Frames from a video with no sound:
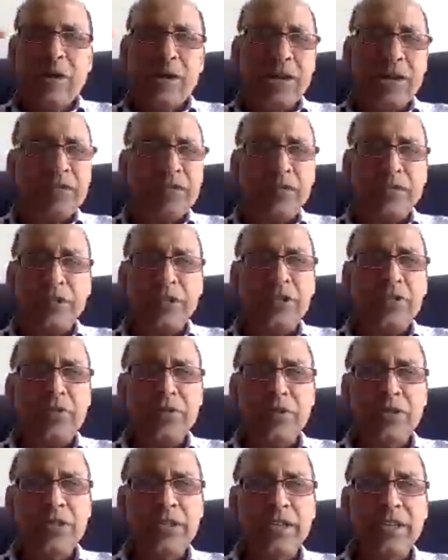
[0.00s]
also
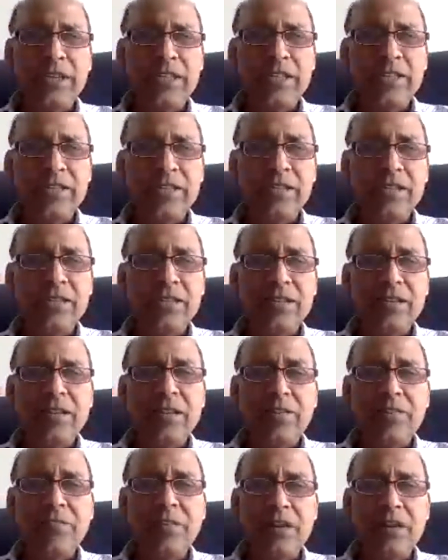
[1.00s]
dissociates,
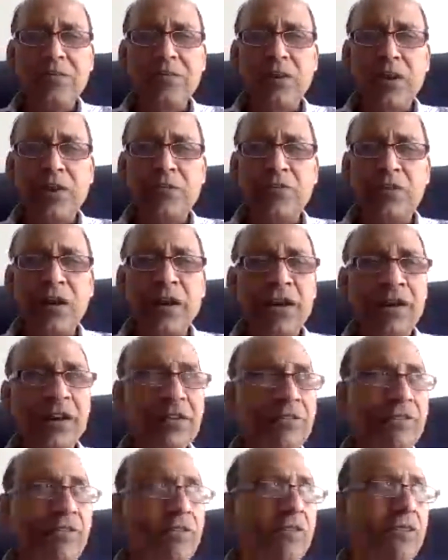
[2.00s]
but one
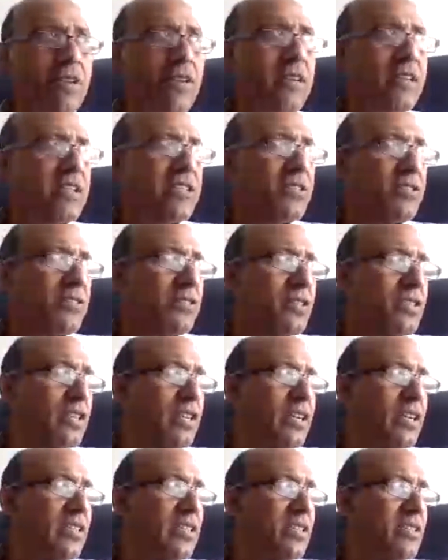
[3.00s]
molecule
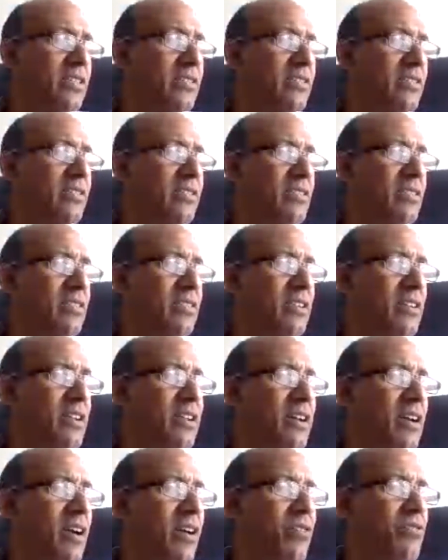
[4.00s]
dissociates
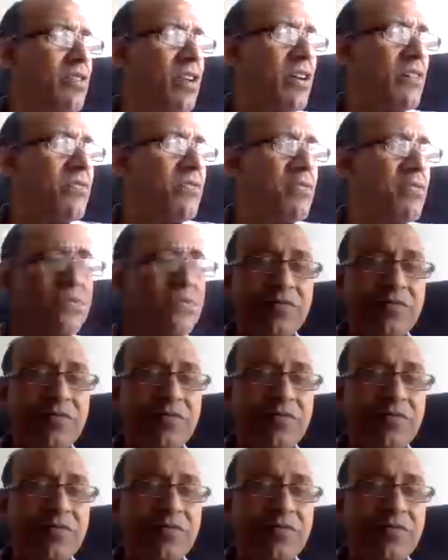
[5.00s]
out of